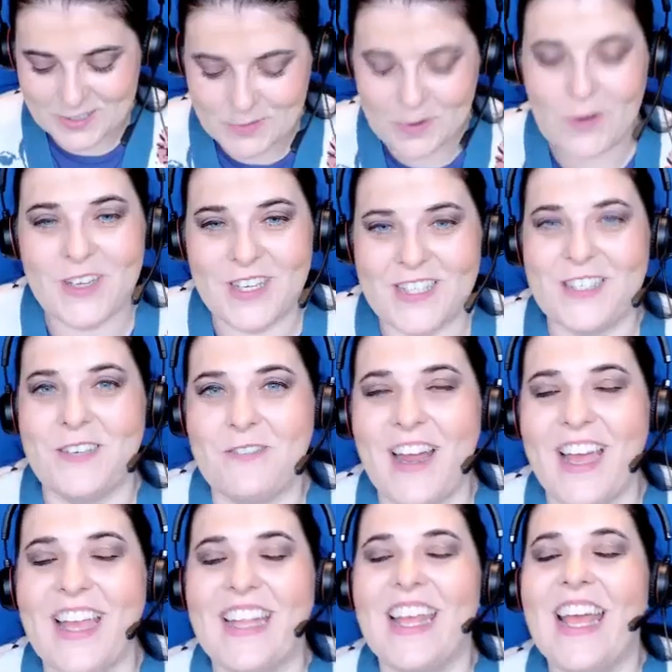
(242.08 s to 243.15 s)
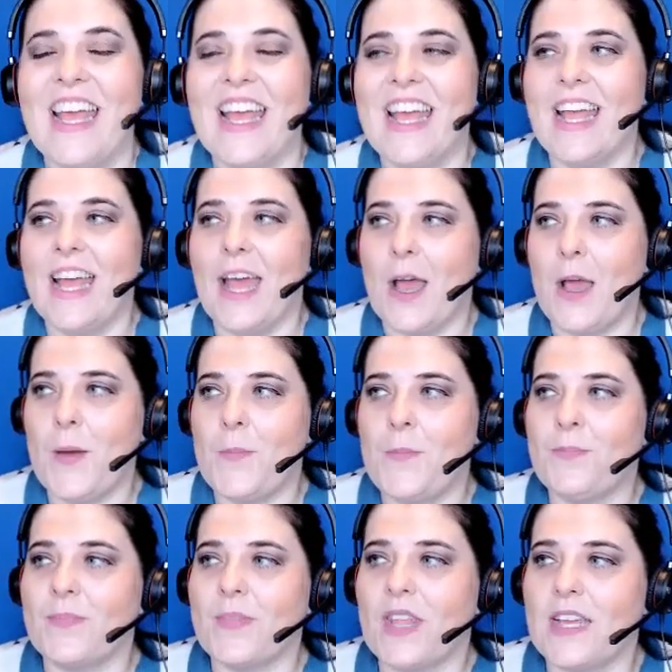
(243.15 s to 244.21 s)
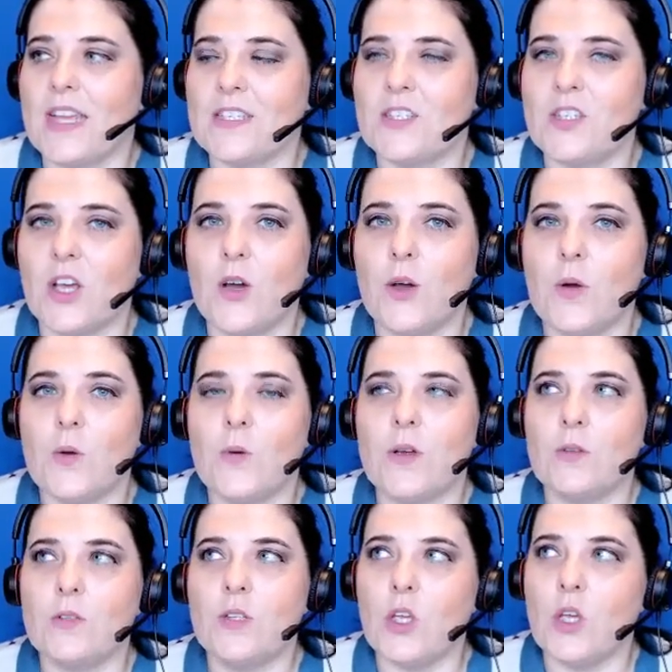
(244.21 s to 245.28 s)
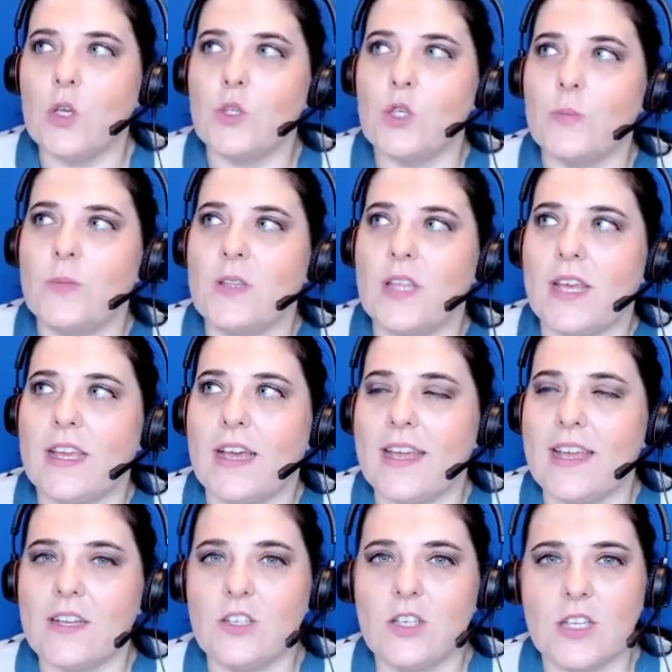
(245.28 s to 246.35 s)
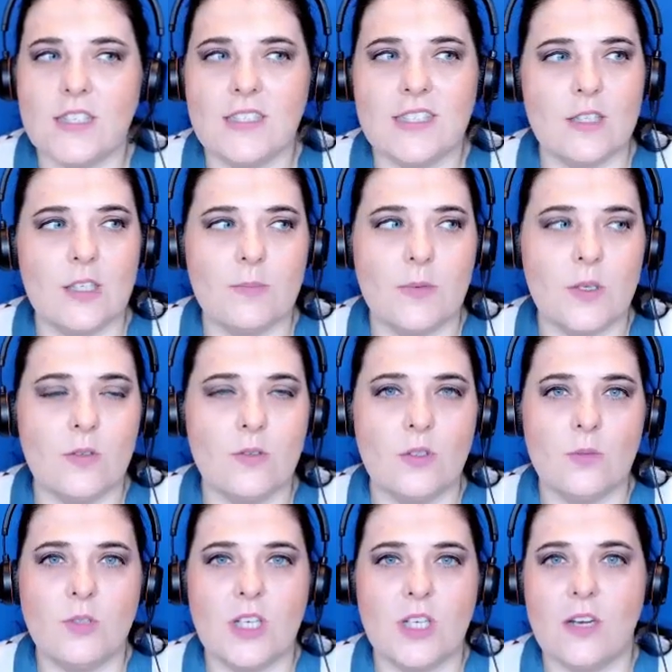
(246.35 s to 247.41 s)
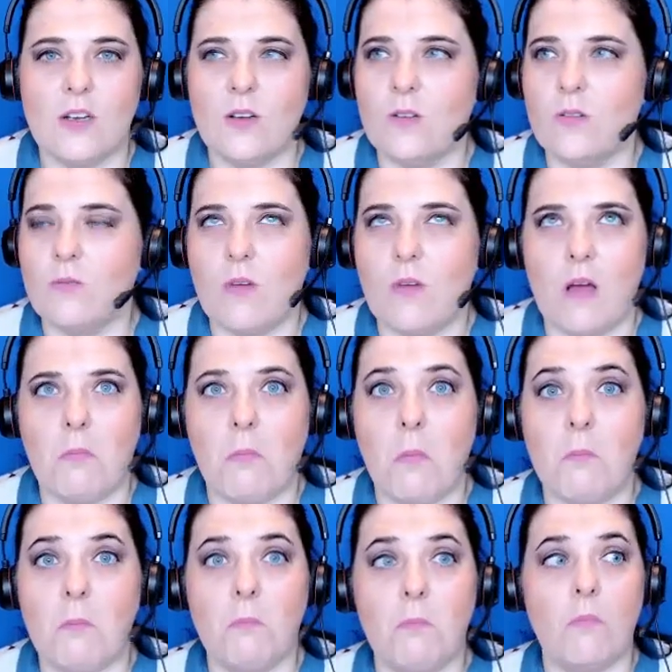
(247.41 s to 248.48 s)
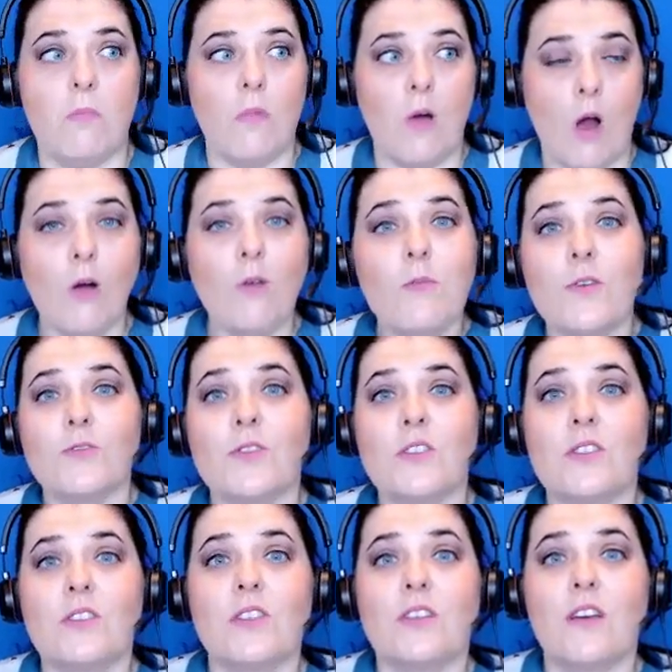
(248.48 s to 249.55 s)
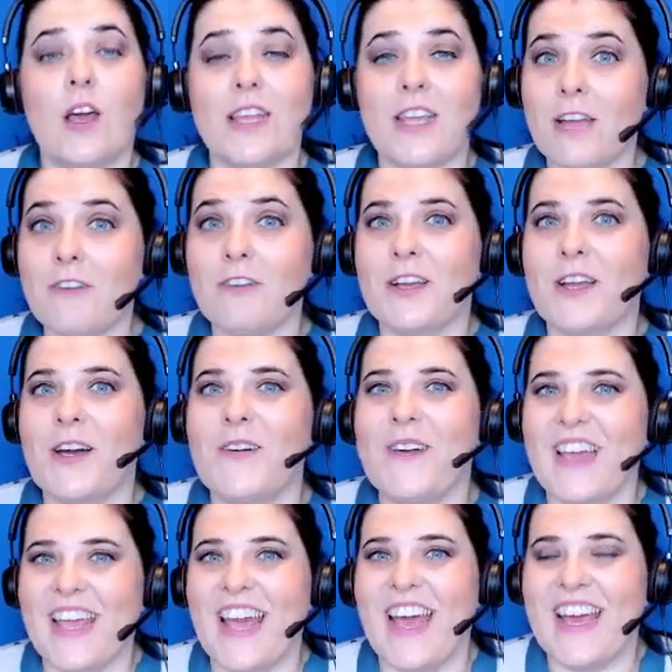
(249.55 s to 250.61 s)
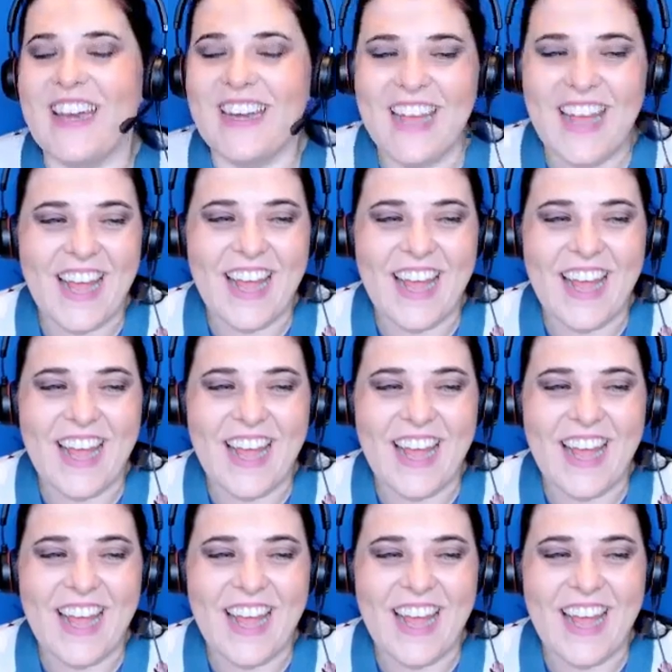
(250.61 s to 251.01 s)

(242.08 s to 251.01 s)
in a row, you see, right? Um, so the YouTube thing, I actually set up a YouTube channel uh, almost a year ago again.